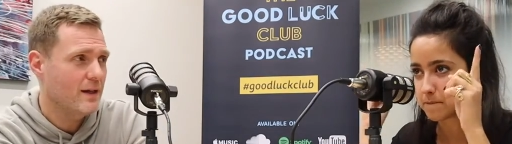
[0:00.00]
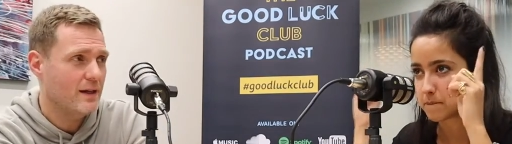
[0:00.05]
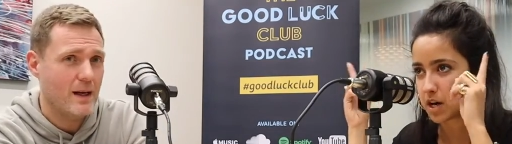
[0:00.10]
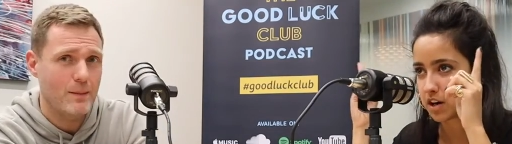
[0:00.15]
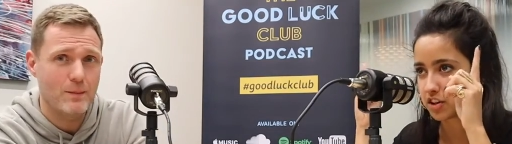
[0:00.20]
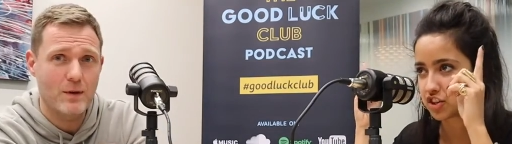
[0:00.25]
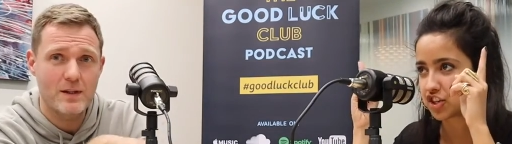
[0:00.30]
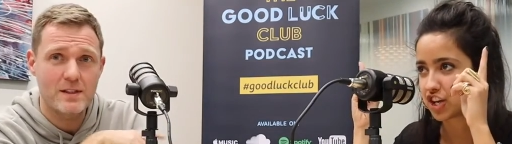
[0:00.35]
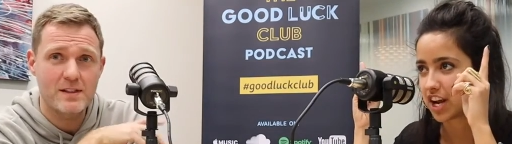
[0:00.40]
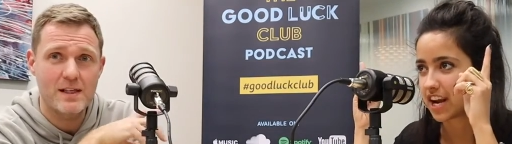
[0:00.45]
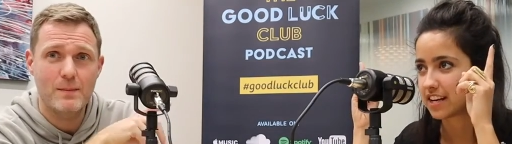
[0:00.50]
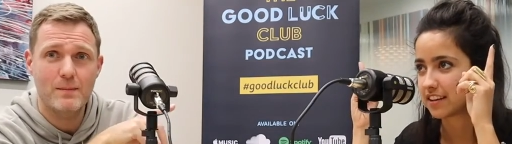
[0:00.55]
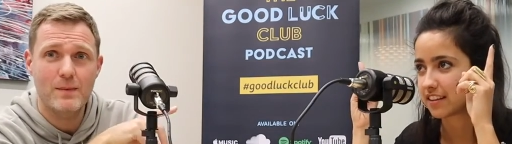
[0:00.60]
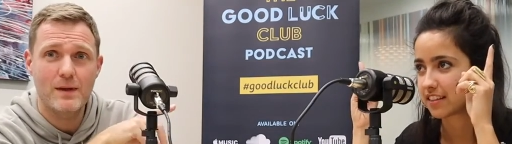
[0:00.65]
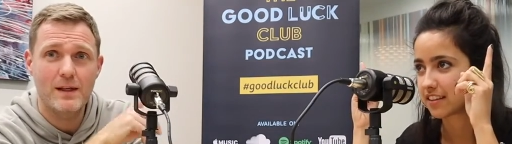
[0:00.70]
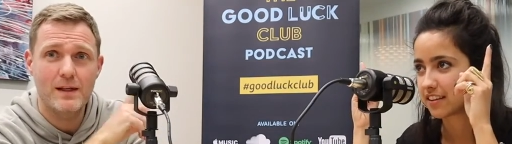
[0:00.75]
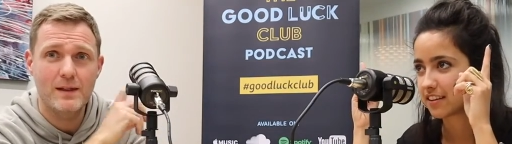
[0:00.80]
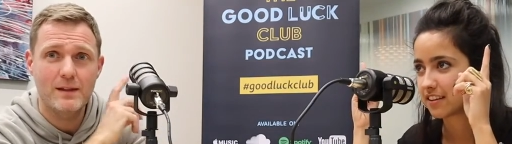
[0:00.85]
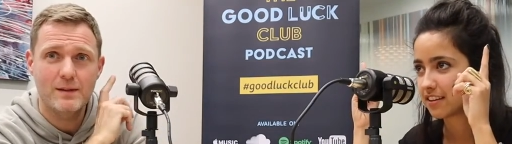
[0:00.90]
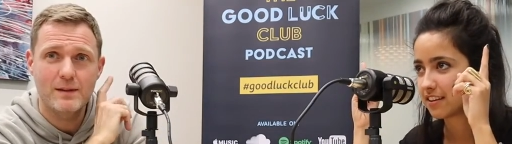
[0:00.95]
Speaker 1: Camel
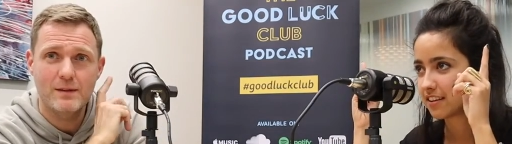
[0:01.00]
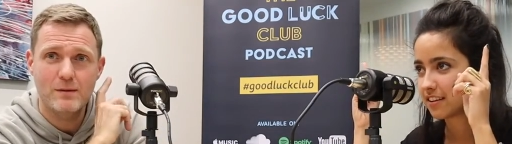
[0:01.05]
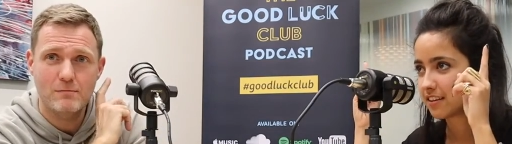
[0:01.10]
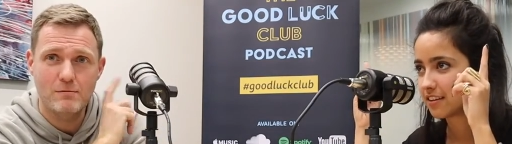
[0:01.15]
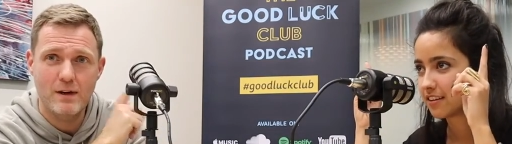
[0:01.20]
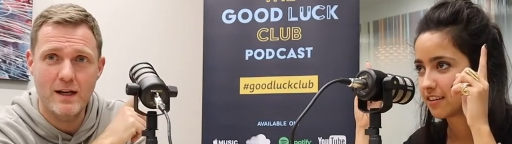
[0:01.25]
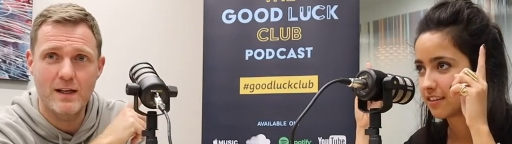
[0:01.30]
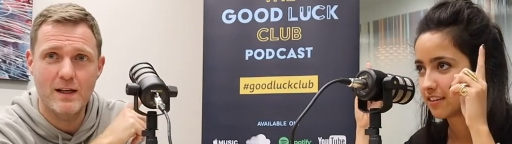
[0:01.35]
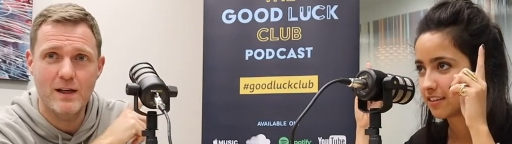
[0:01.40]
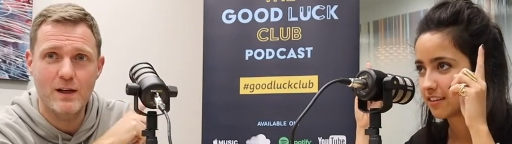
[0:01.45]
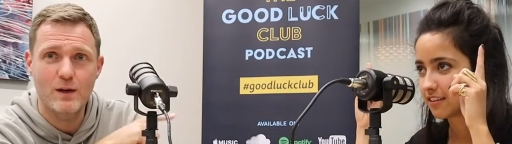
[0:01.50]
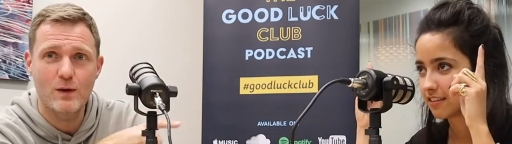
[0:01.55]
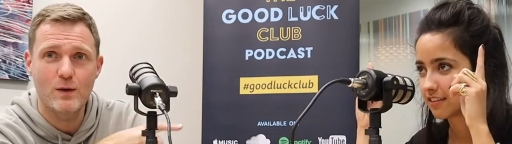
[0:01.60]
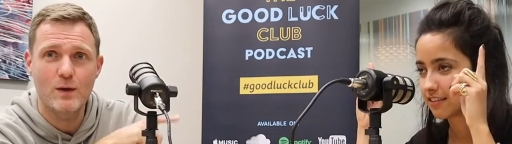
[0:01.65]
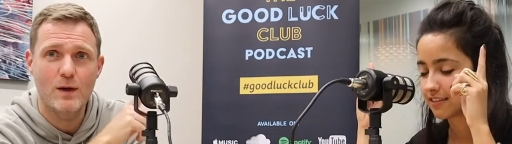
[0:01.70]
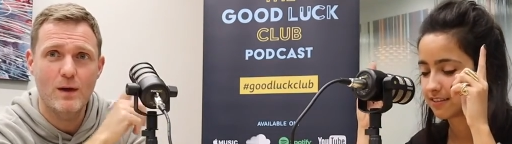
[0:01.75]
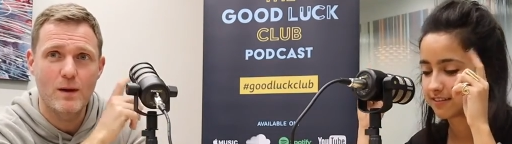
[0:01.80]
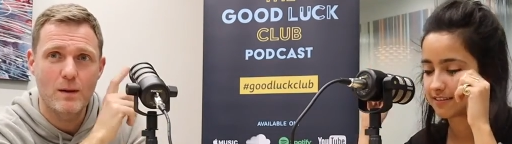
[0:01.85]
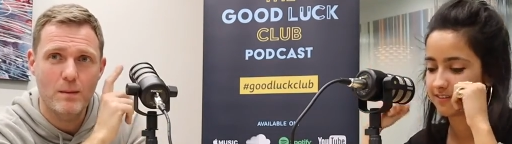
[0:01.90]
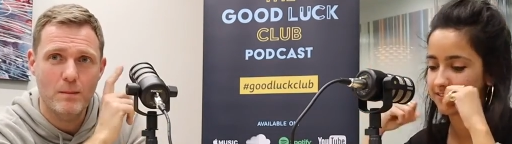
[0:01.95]
Assembly
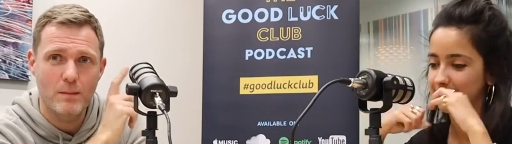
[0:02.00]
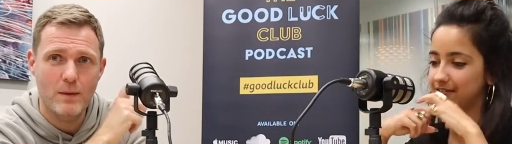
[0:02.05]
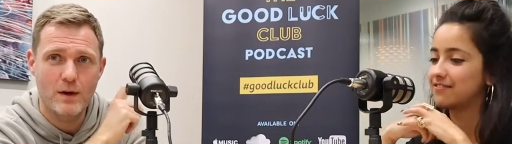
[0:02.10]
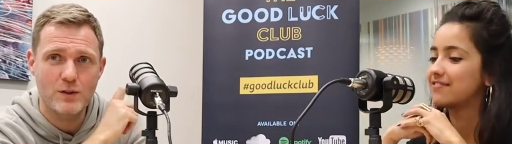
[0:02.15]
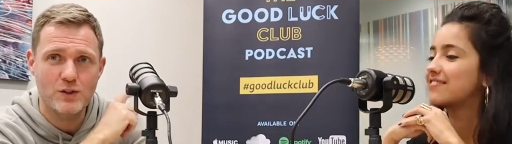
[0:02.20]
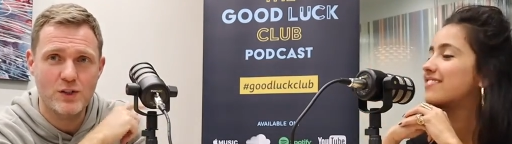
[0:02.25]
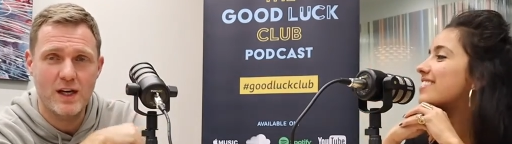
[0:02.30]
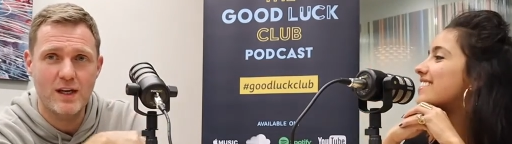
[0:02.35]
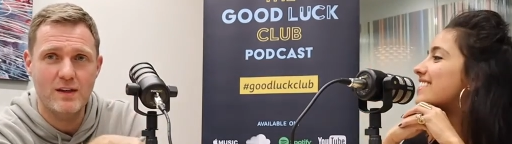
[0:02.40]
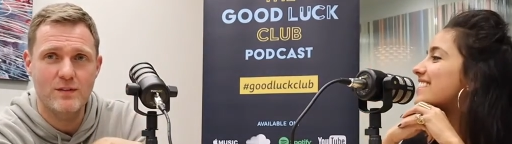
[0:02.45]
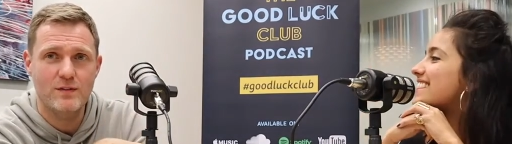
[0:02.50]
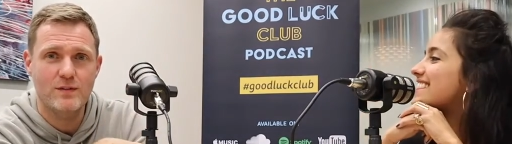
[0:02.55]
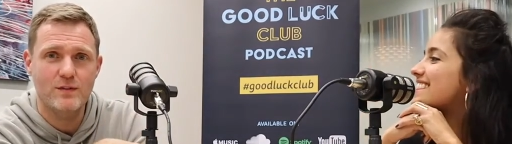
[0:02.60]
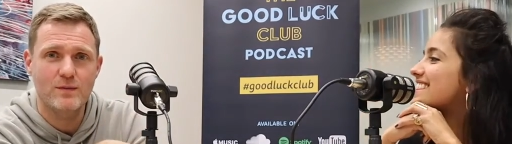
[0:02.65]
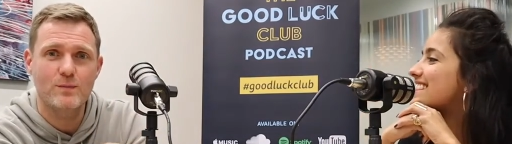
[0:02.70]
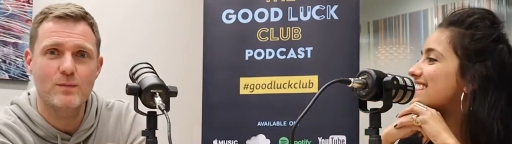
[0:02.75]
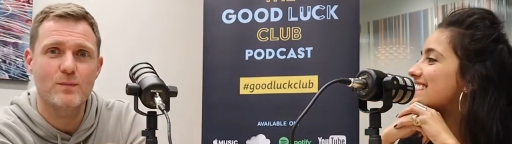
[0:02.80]
Radio, March 8th.